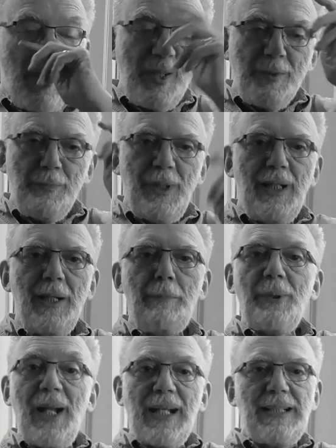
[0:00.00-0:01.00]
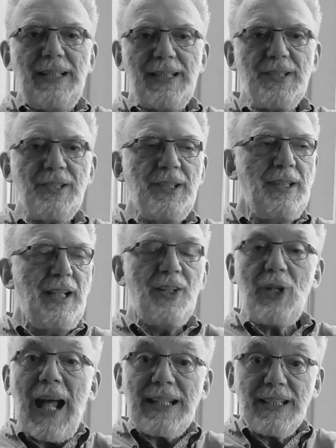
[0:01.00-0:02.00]
therapy I practice
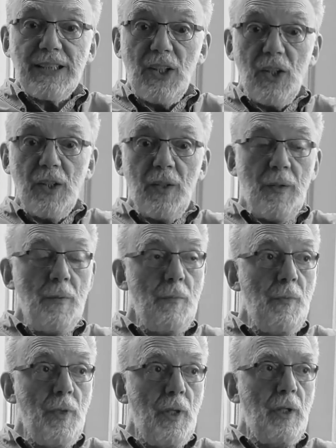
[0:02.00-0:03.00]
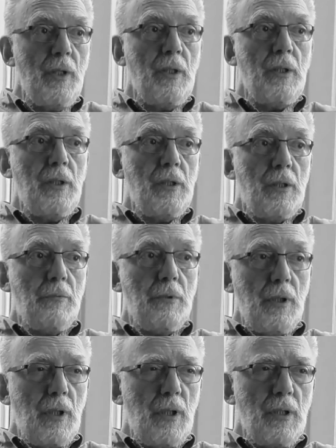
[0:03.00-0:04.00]
radical.
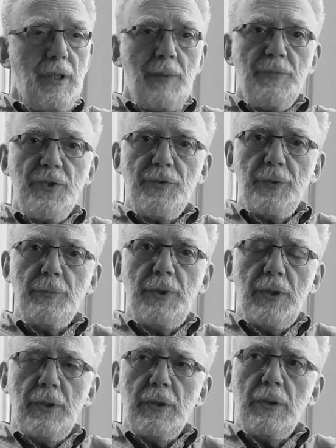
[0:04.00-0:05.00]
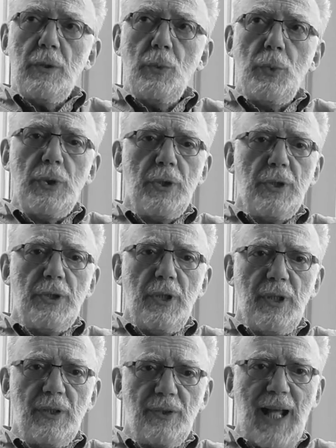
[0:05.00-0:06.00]
Comes from the word
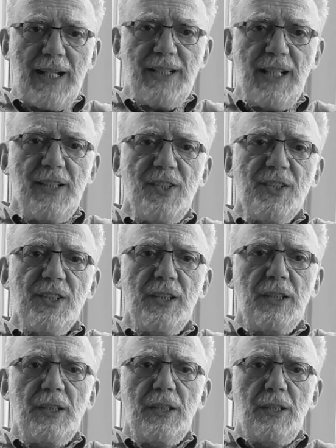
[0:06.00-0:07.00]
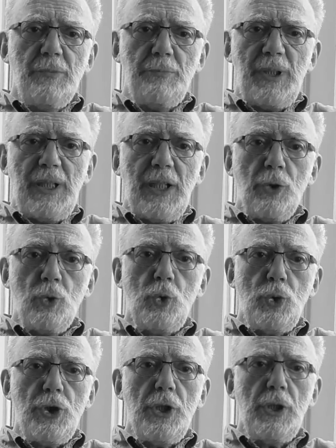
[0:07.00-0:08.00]
radix, meaning
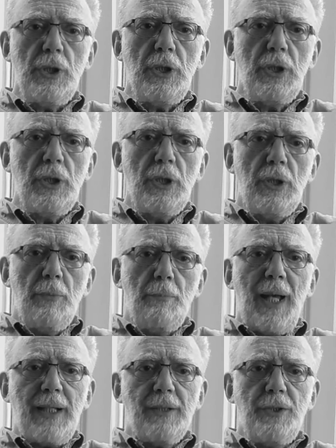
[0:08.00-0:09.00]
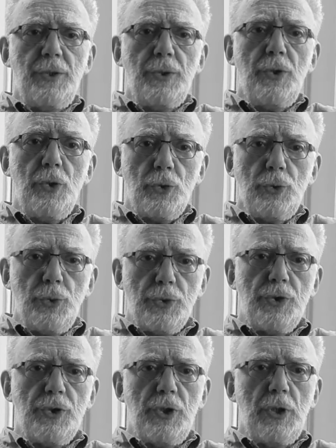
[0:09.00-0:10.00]
root, back to the
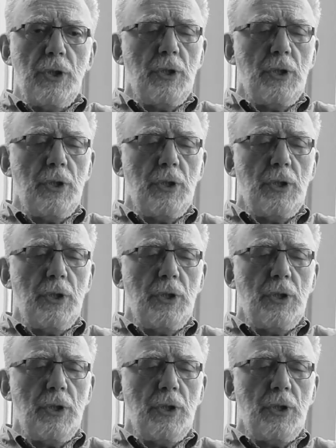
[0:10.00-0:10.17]
roots.